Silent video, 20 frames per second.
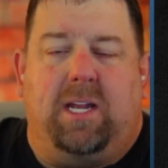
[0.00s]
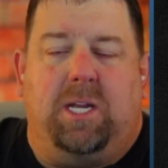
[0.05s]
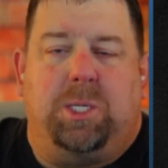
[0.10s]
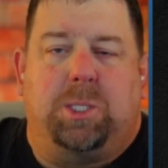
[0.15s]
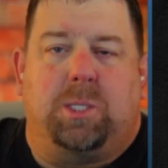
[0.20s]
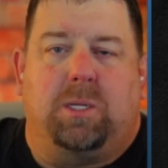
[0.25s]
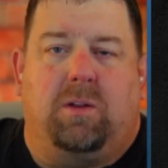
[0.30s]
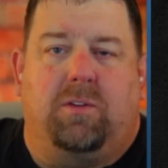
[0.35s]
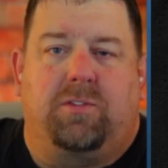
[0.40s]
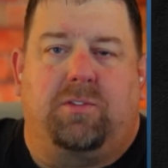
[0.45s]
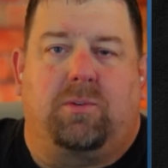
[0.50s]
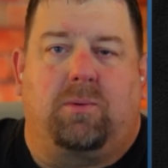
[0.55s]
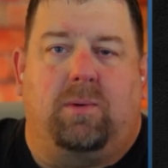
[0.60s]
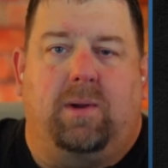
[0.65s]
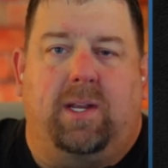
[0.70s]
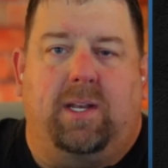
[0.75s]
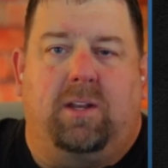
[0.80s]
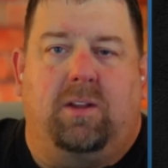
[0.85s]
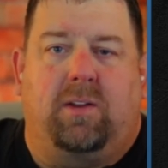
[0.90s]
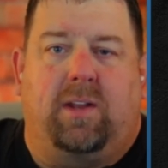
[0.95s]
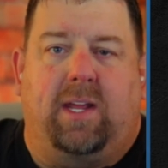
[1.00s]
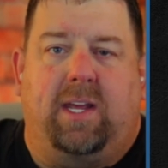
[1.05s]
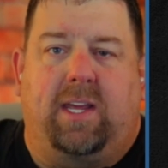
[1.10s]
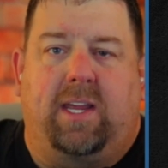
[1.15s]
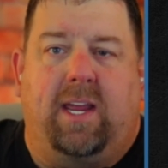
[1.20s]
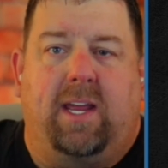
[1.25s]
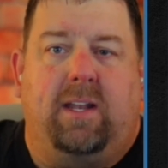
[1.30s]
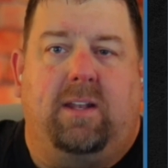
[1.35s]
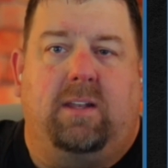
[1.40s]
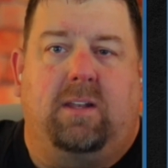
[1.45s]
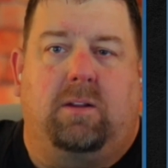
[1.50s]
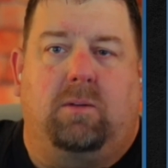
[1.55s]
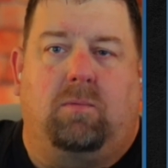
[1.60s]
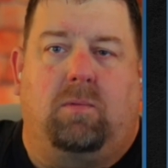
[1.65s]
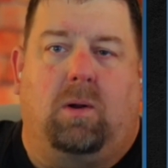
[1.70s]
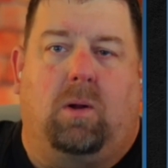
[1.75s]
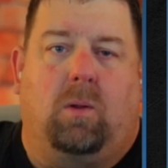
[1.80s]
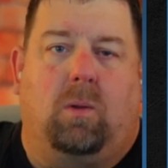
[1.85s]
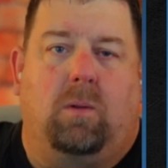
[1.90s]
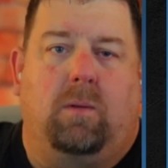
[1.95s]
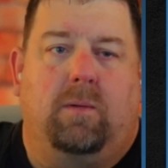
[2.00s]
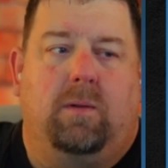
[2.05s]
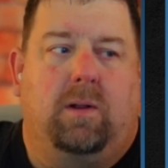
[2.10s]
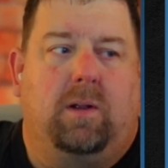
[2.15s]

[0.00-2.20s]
each of those 3. Do they get the role?